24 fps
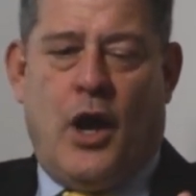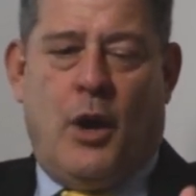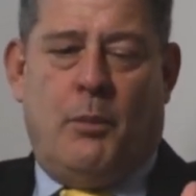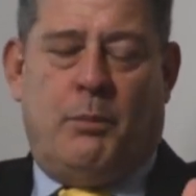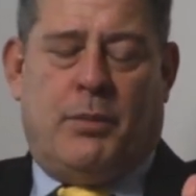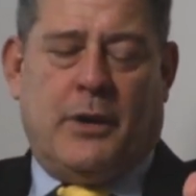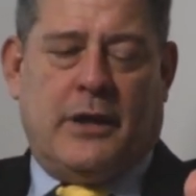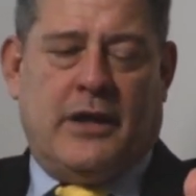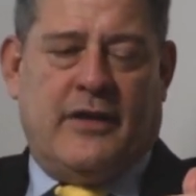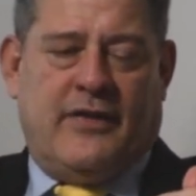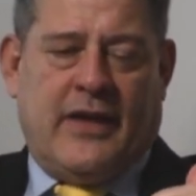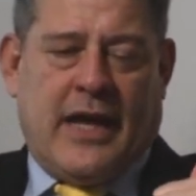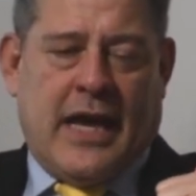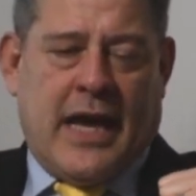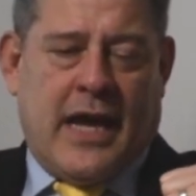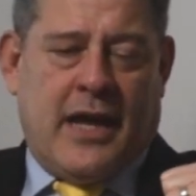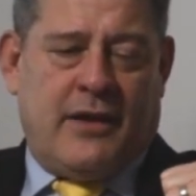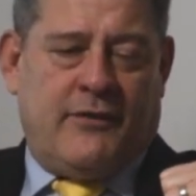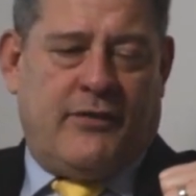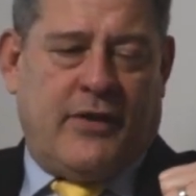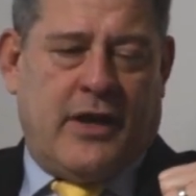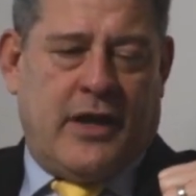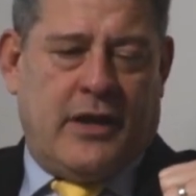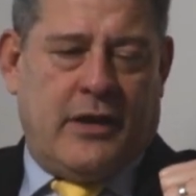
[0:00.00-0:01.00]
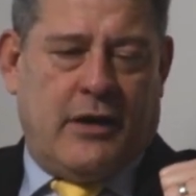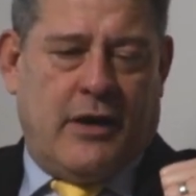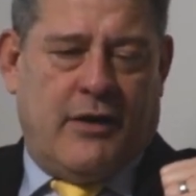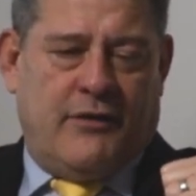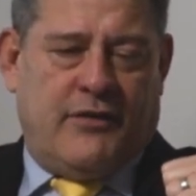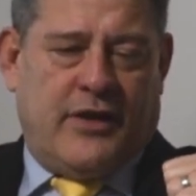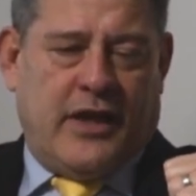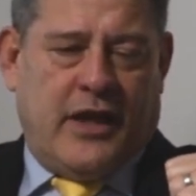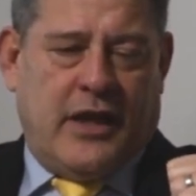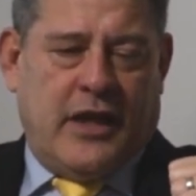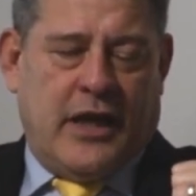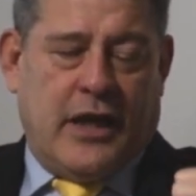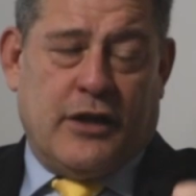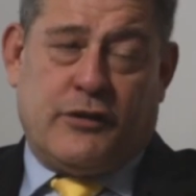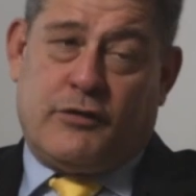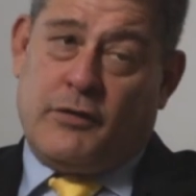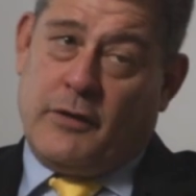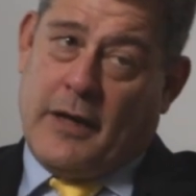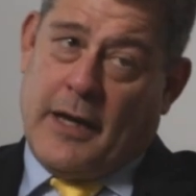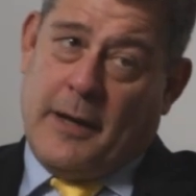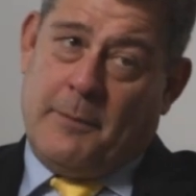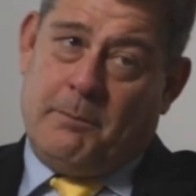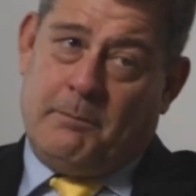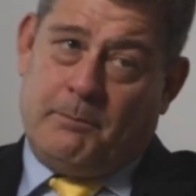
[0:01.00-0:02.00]
But in the advent of the
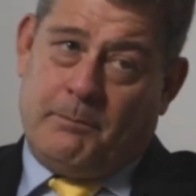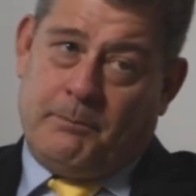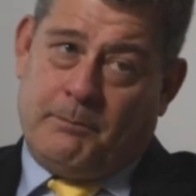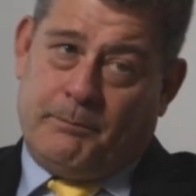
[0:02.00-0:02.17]
internet,